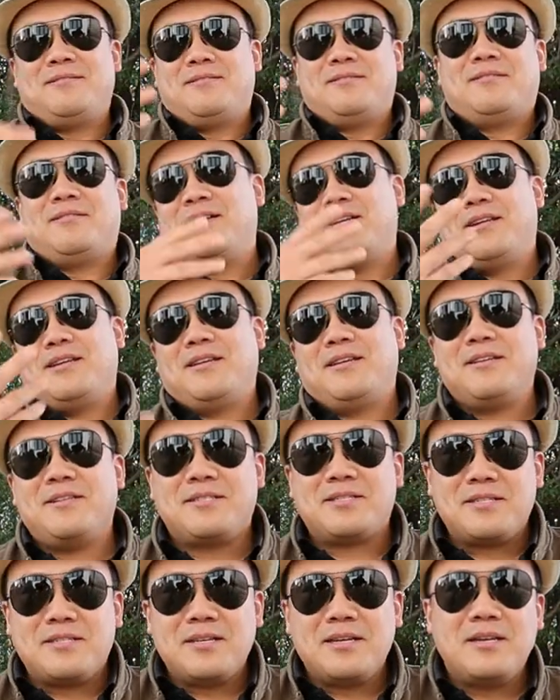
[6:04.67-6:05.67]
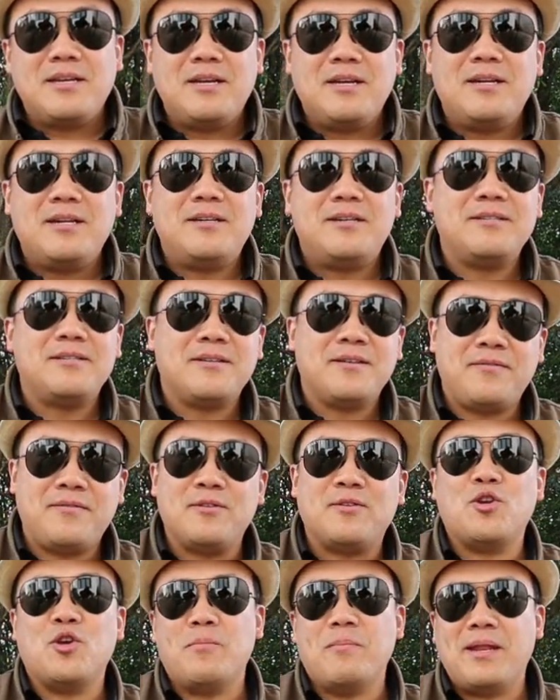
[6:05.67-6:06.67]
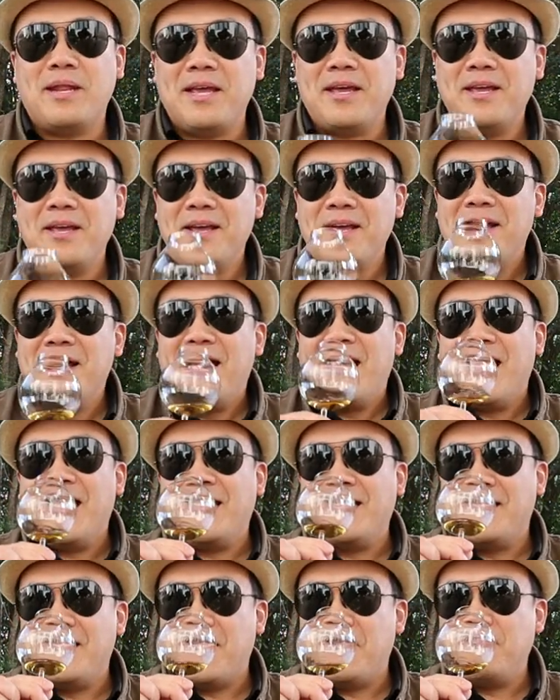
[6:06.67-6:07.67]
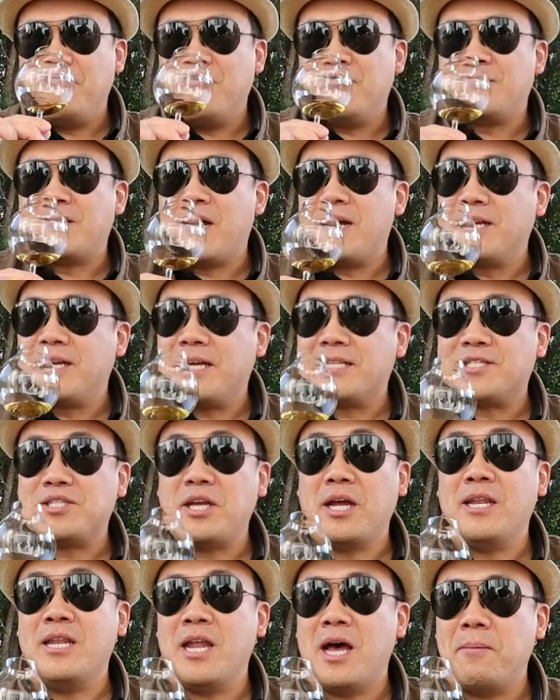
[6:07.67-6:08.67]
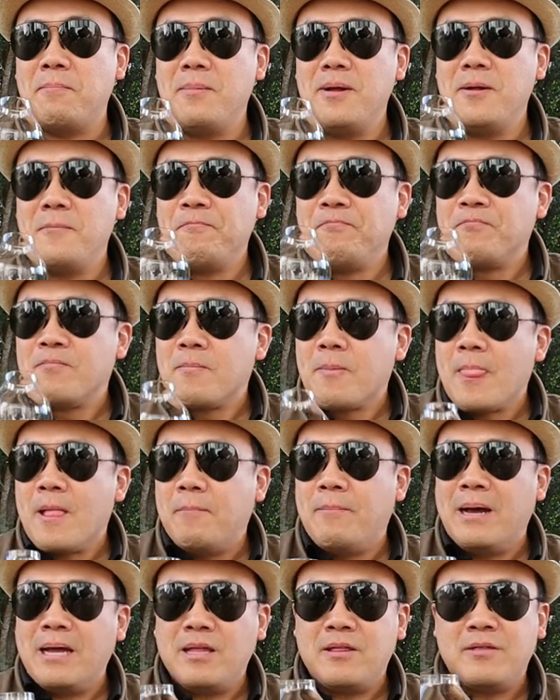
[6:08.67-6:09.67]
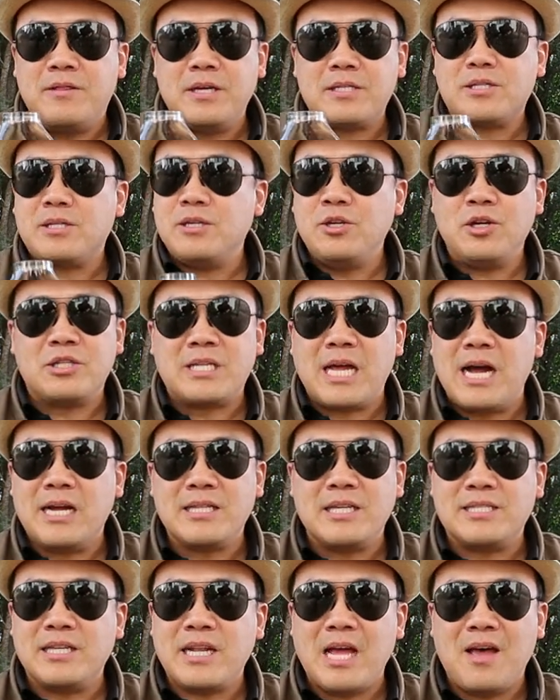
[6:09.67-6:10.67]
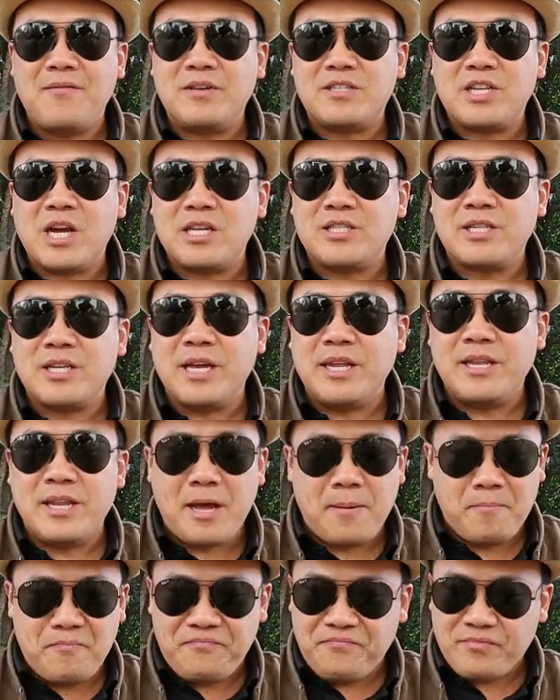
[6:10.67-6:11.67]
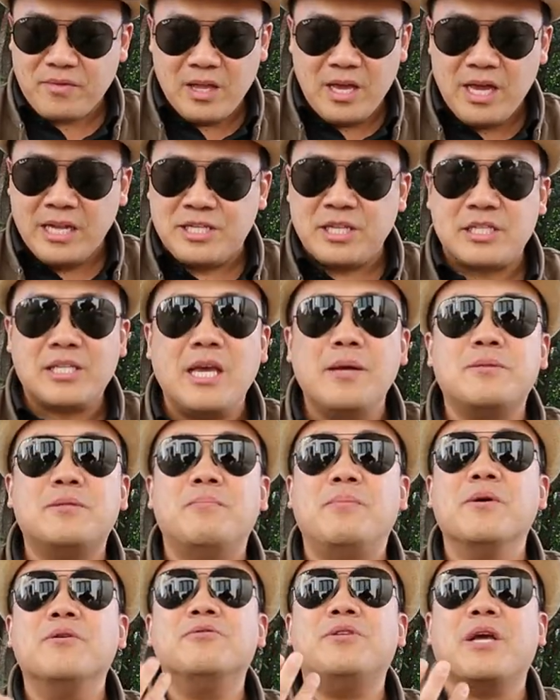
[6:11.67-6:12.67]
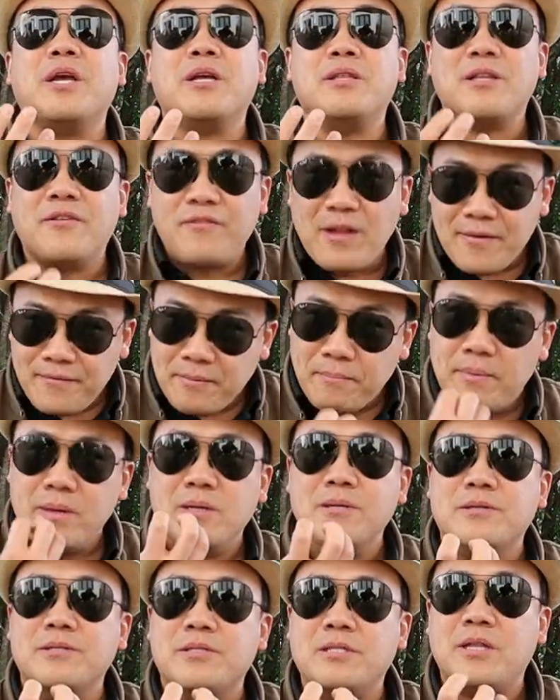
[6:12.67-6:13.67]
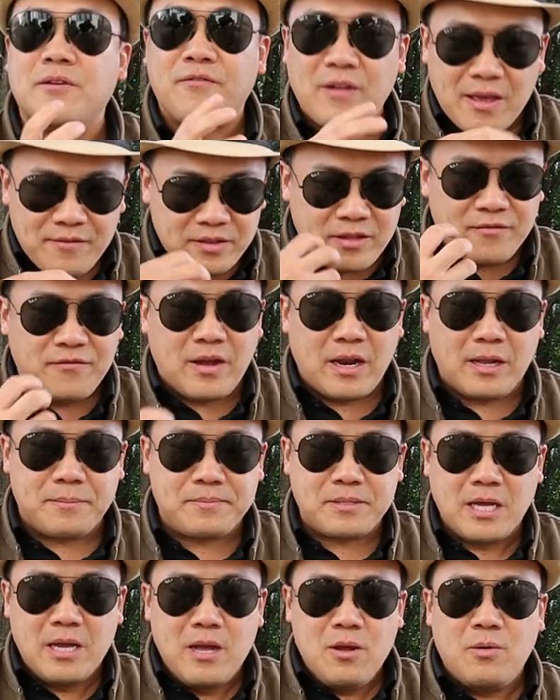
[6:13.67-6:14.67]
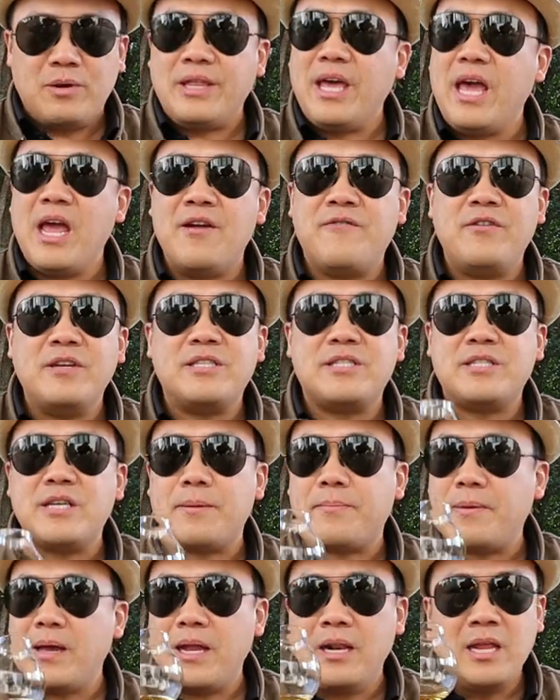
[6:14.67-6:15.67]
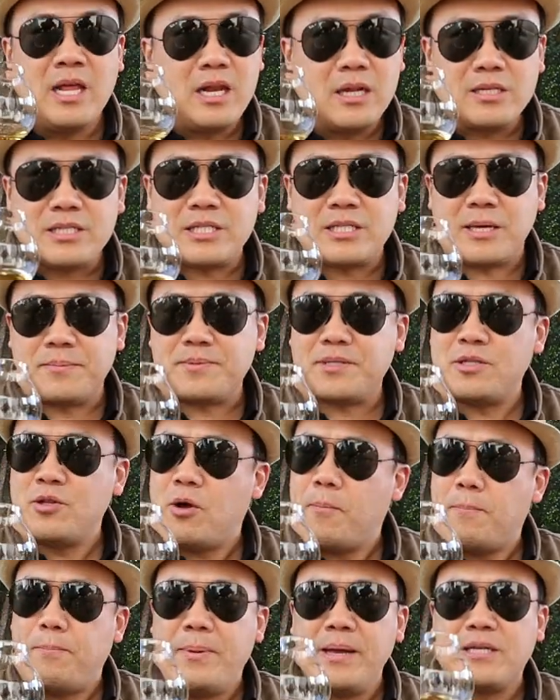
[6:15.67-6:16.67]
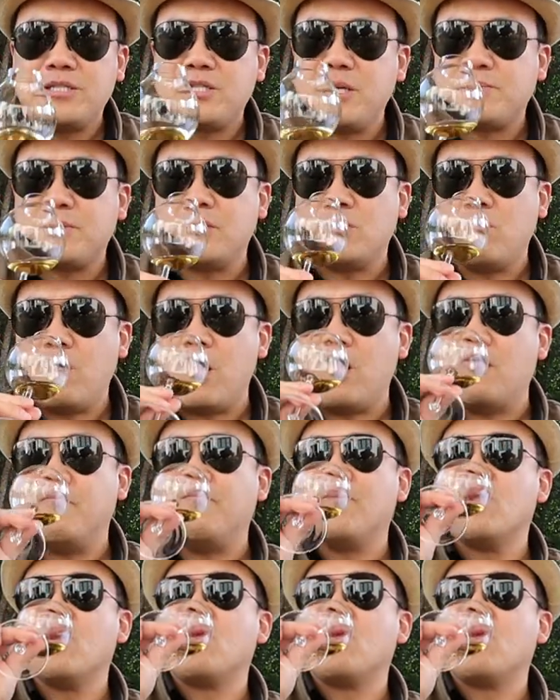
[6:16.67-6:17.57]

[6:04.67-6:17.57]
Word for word: Sorry, a few too many. And uh, your tongue gets numb but in this, your tongue doesn't have the chance to get numb. It just keeps building. The flavor builds. The flavor develops with every sip. Little sips, not big sips as well.